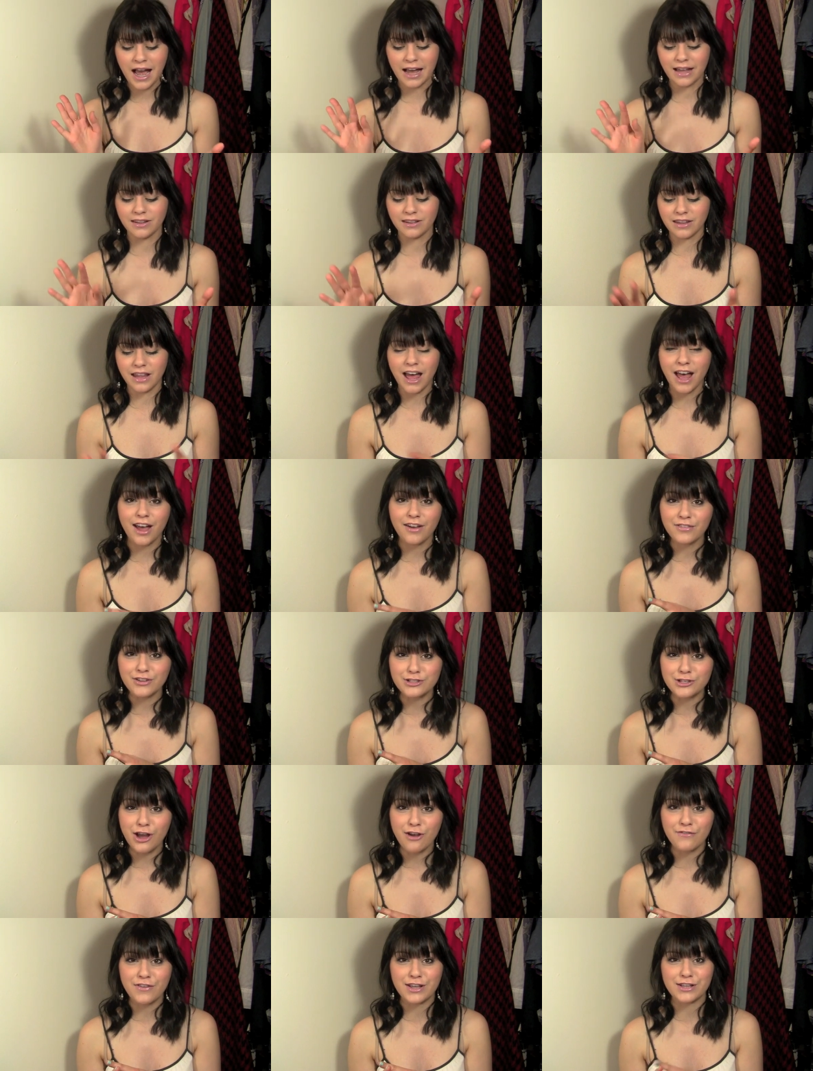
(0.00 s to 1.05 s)
I love
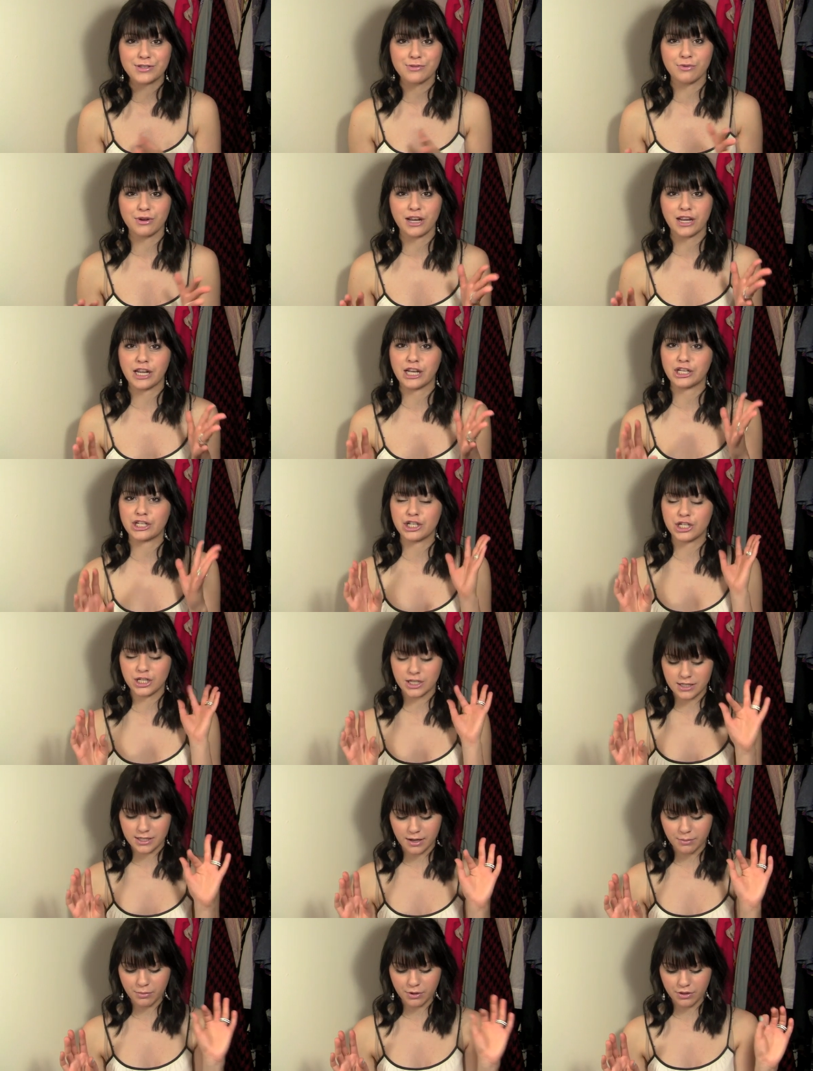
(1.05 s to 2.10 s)
Dollface Ree, and
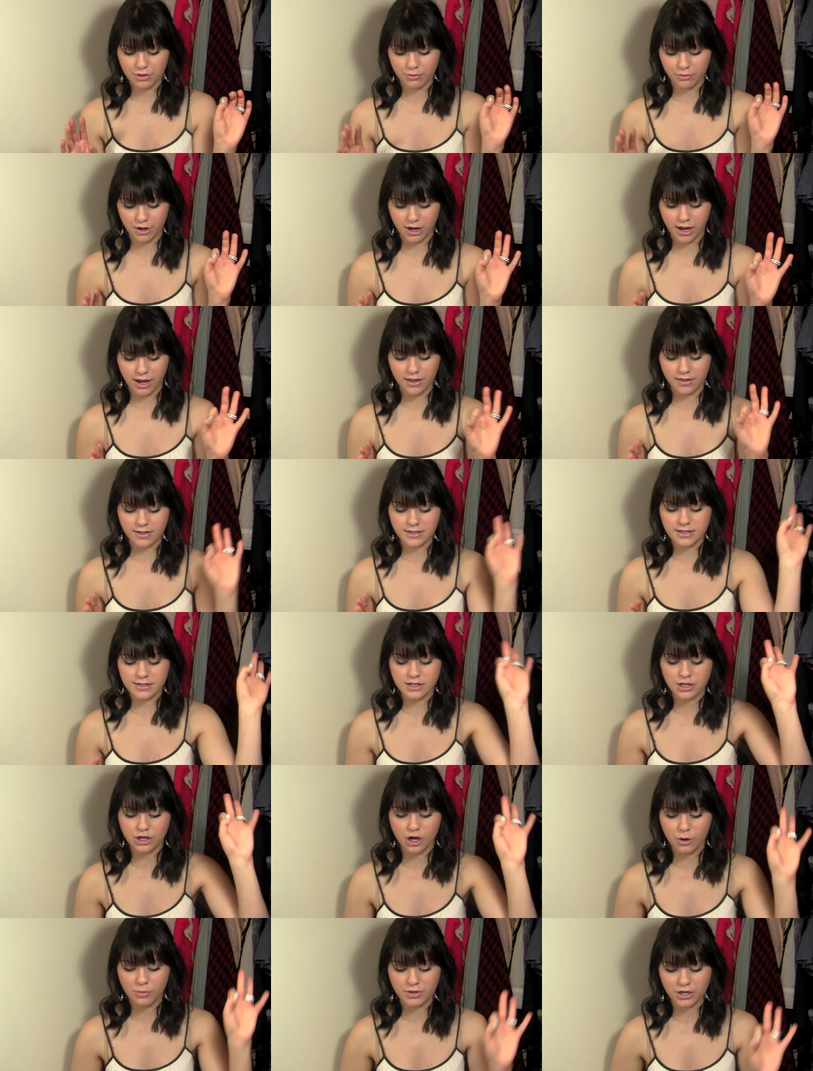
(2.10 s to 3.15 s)
she's number three. This is
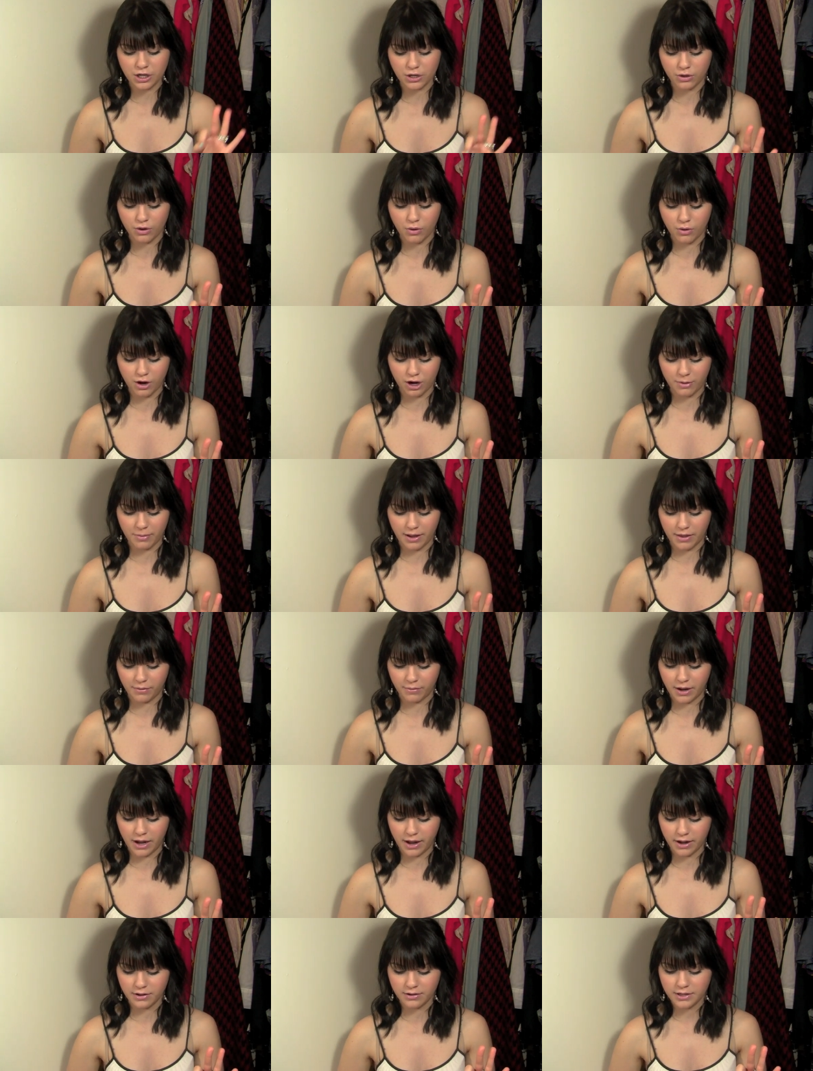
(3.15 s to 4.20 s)
in no particular order, by the
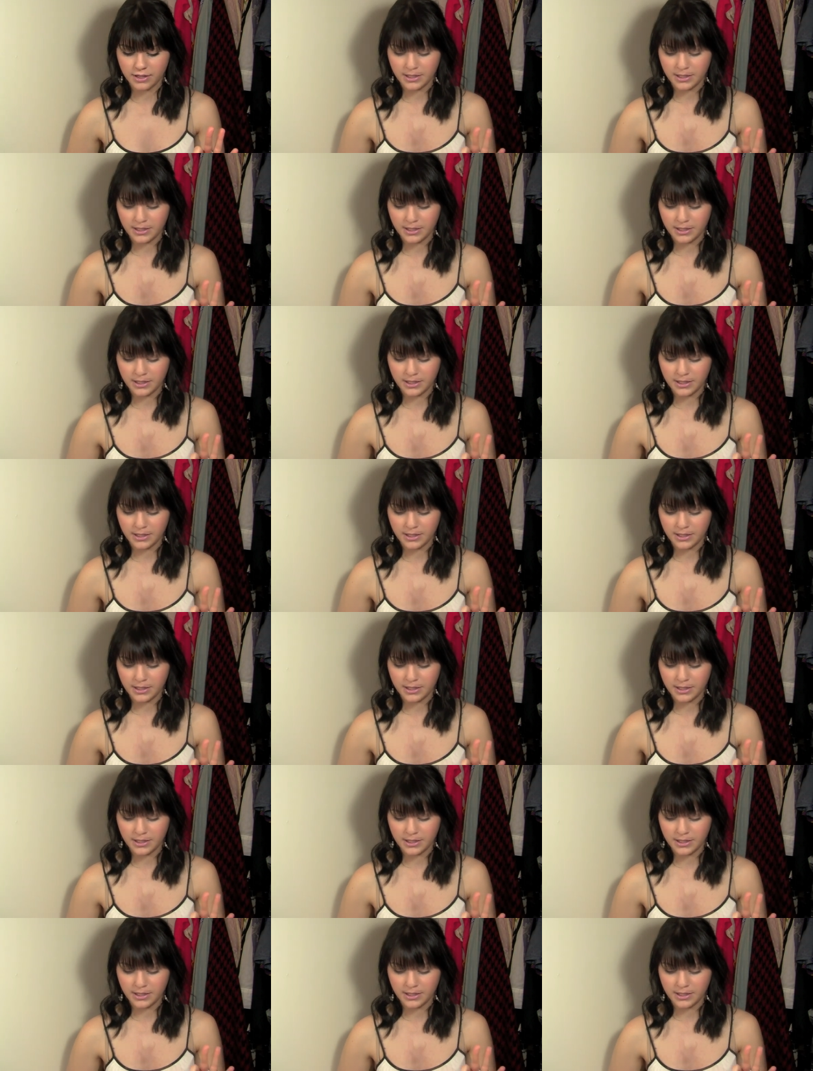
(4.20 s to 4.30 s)
way.